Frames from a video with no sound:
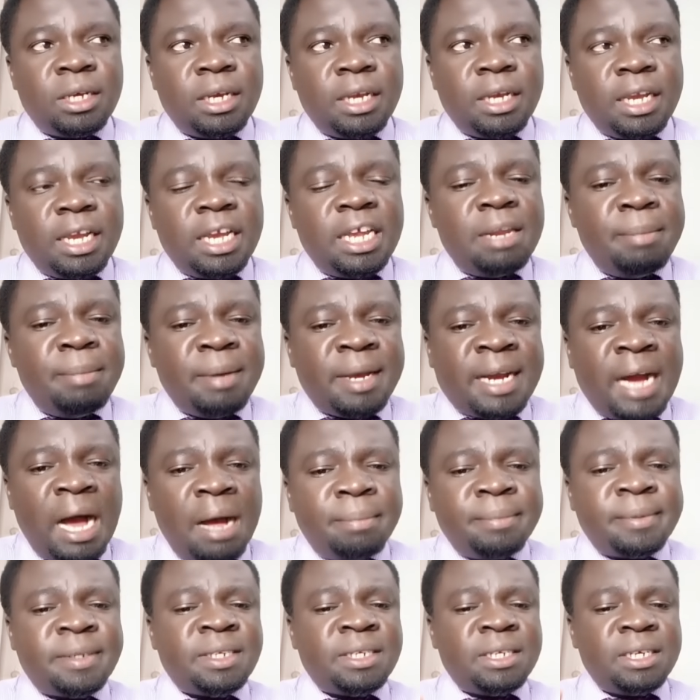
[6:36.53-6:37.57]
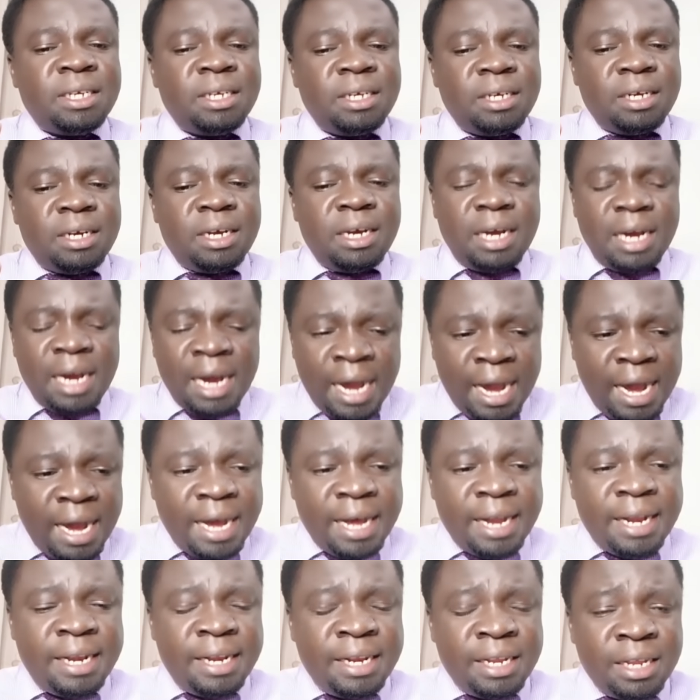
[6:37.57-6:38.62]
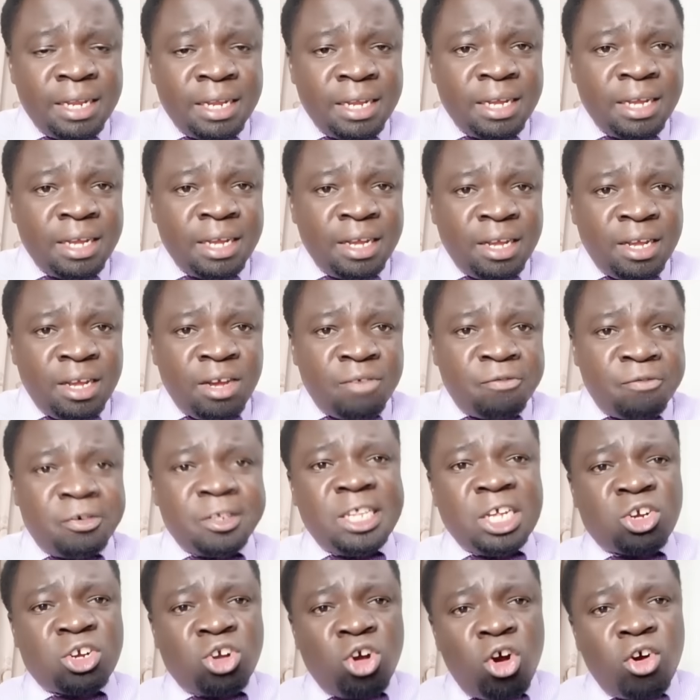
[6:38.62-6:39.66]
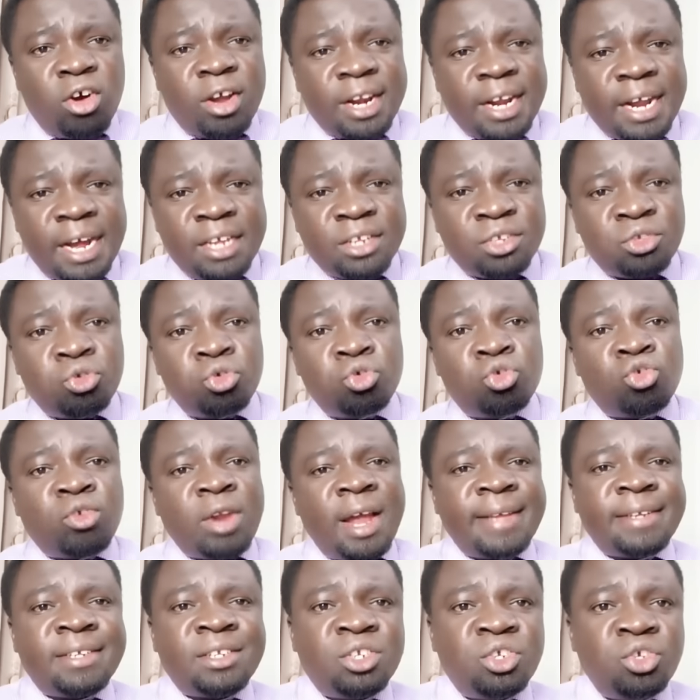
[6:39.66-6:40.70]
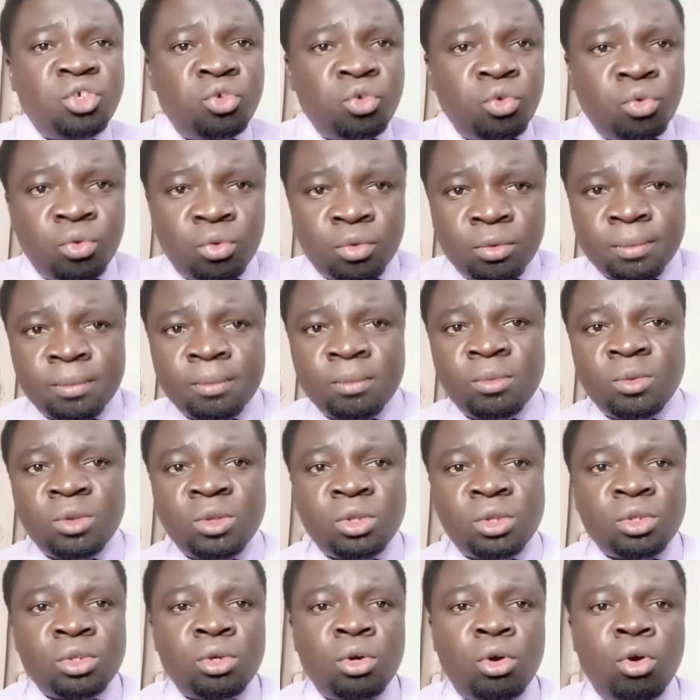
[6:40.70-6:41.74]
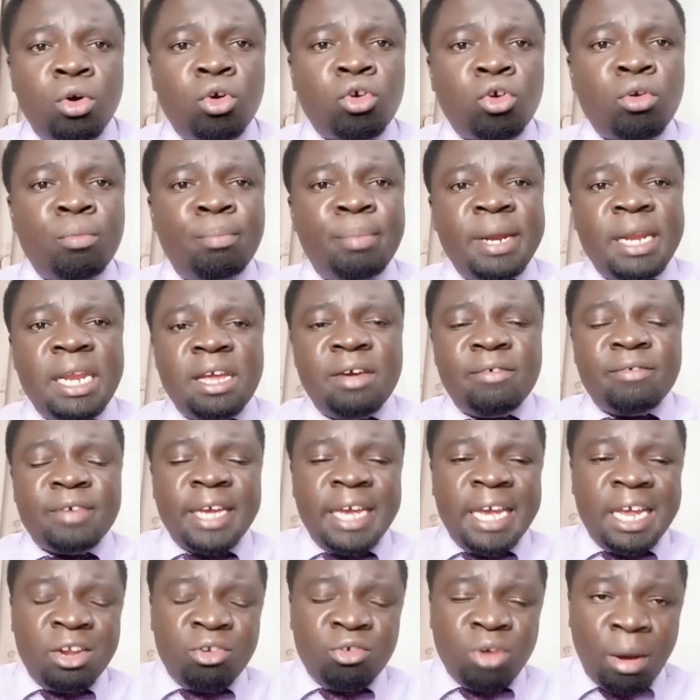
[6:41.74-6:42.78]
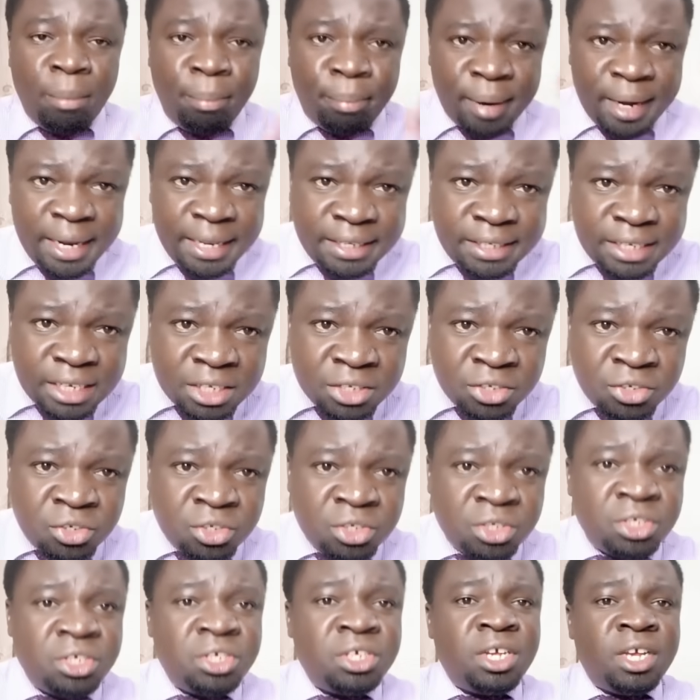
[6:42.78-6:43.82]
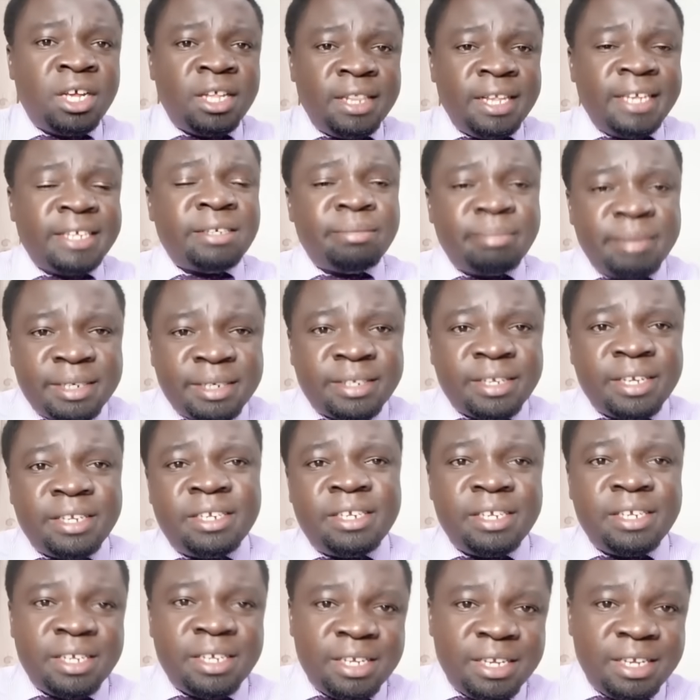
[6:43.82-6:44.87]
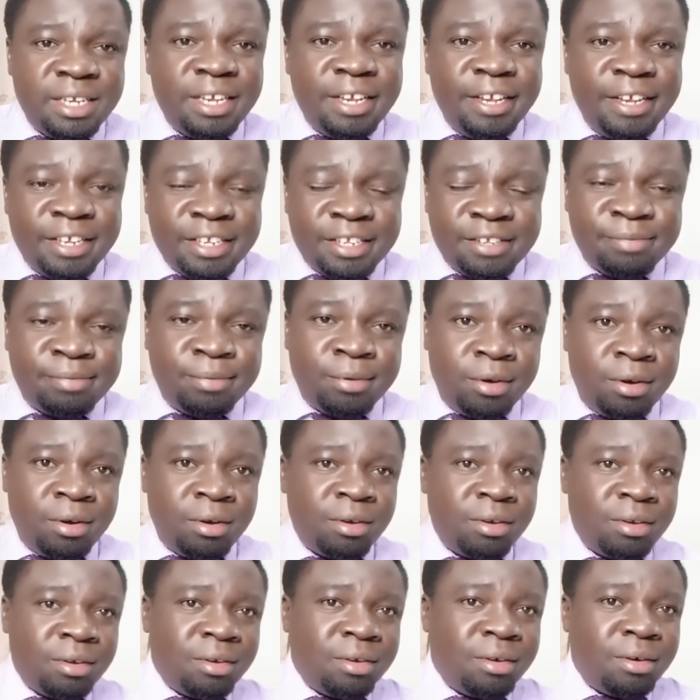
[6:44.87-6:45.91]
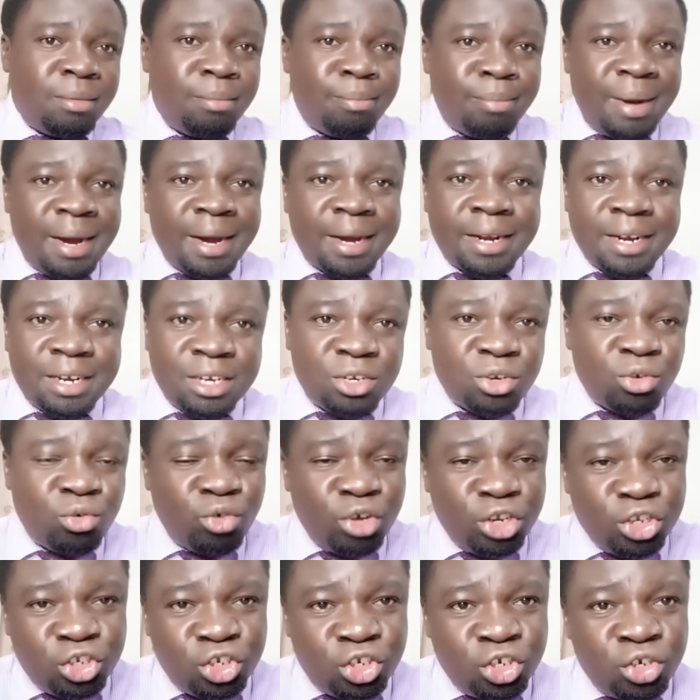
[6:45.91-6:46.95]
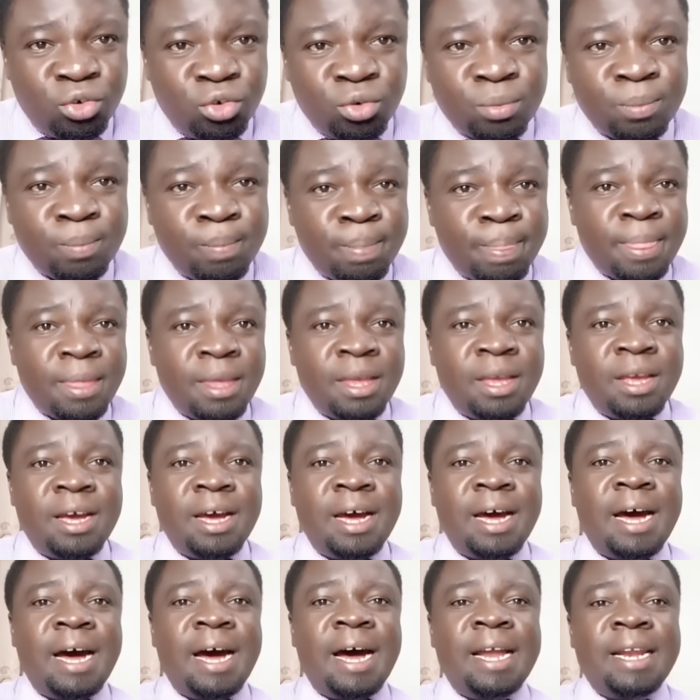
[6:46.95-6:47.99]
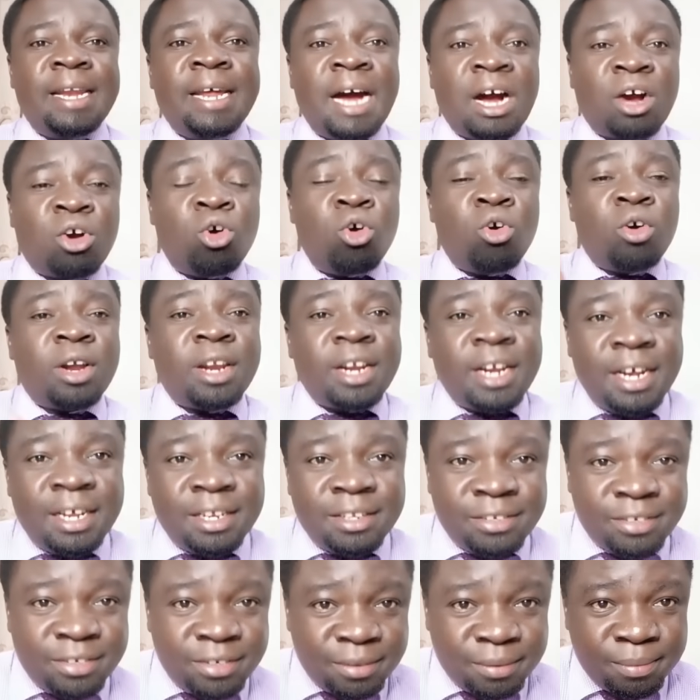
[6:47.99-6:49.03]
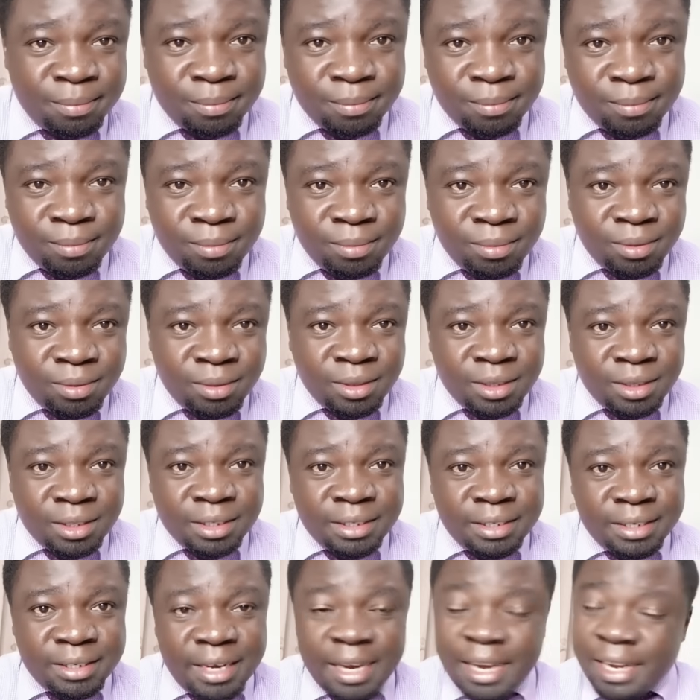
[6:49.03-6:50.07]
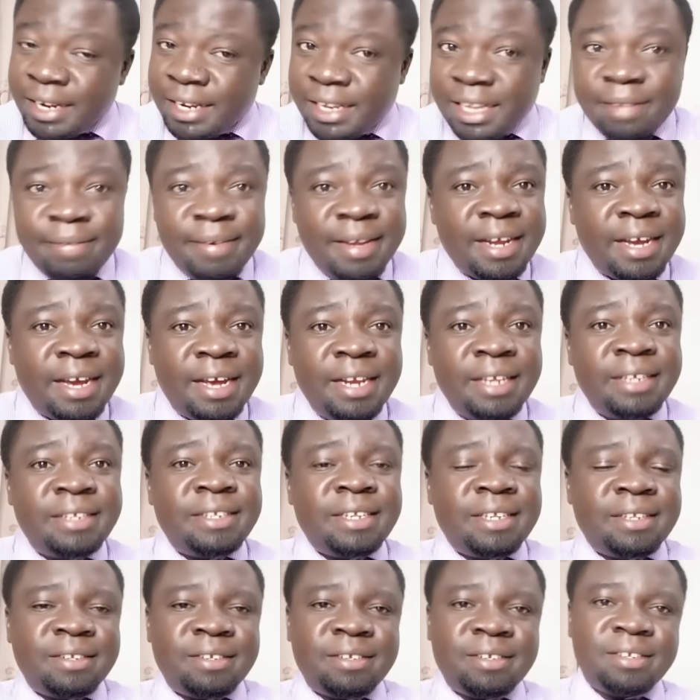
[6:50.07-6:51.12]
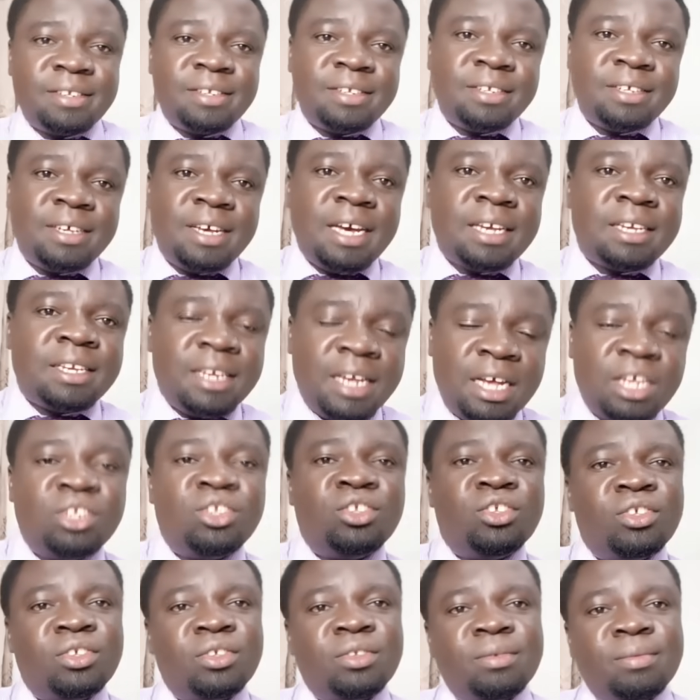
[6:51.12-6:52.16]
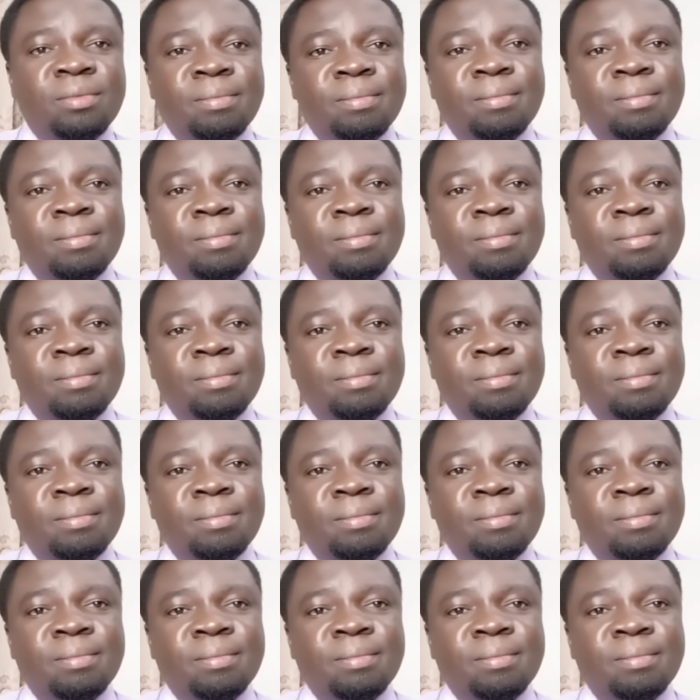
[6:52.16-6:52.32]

it becomes hard for the congregants to trust you or believe in your preachings. This message is for Margaret Wanjiru and her congregants, and even Christians at large.